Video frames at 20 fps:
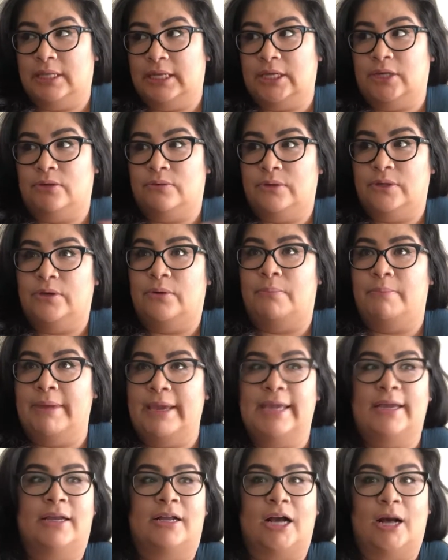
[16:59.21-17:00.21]
that you'll you'll
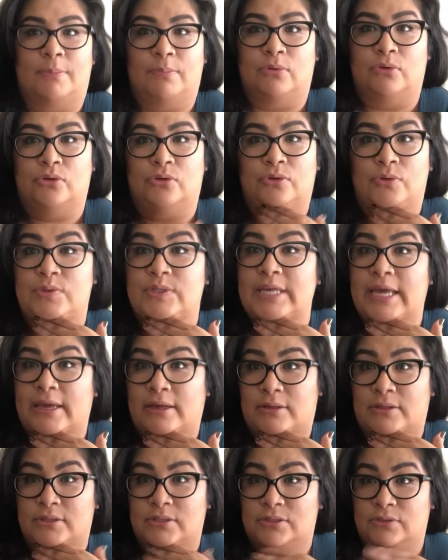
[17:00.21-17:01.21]
make a couple new
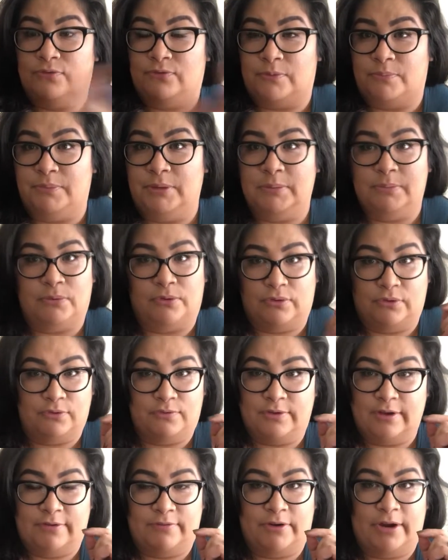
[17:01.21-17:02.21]
sales from people
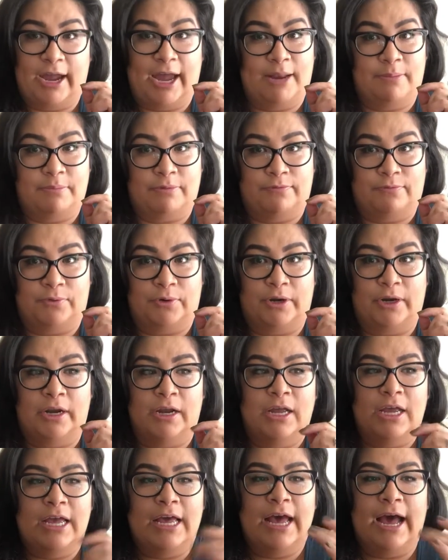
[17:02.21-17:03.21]
you've never had before.
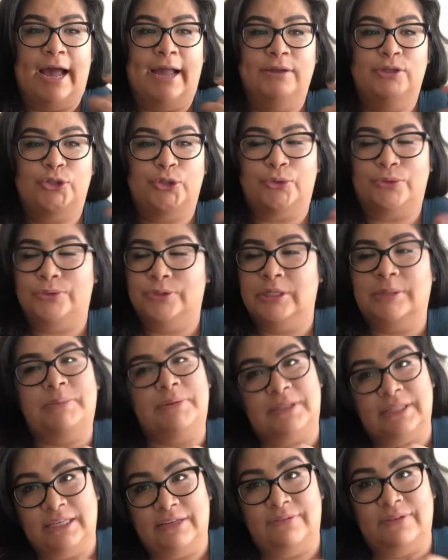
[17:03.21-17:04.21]
I truly
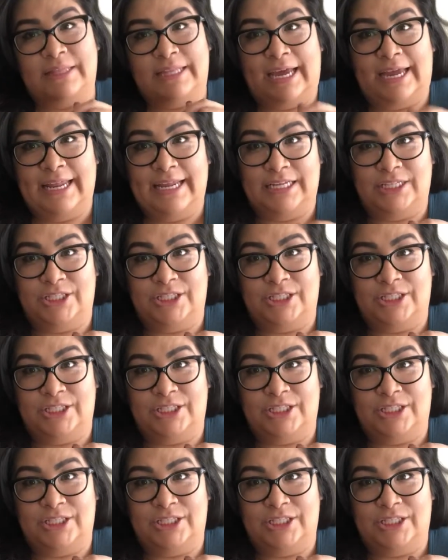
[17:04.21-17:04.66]
believe in that